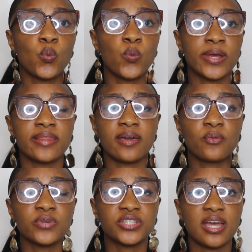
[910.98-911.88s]

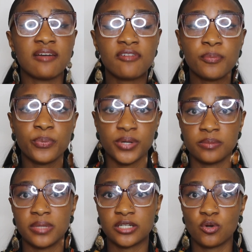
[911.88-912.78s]
whichever
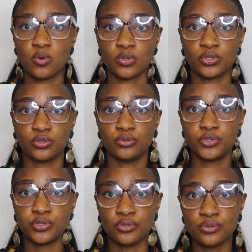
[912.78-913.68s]
pre-med course you
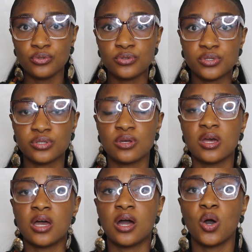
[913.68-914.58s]
choose,
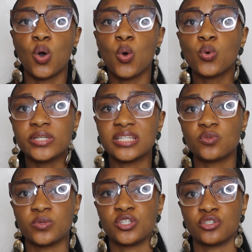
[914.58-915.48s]
own
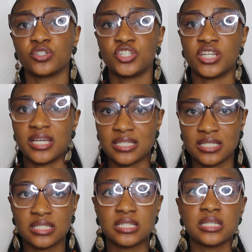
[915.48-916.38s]
it with your
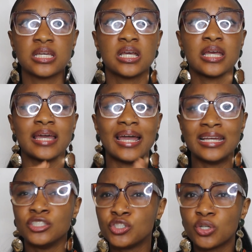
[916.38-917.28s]
chest.
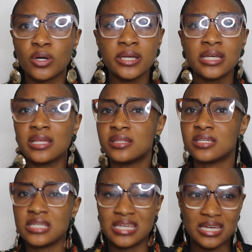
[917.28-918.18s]
Enjoy the
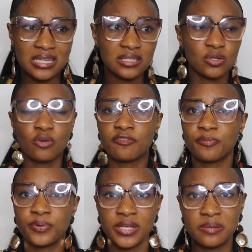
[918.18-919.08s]
years of
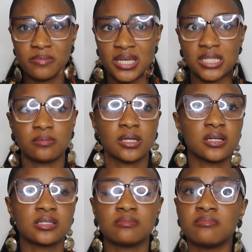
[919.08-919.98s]
pre-med,
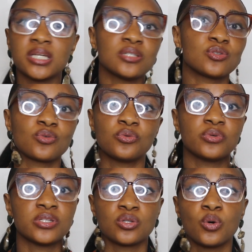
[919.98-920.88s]
because med school
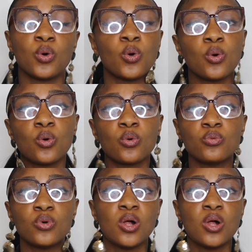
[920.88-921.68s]
is a whole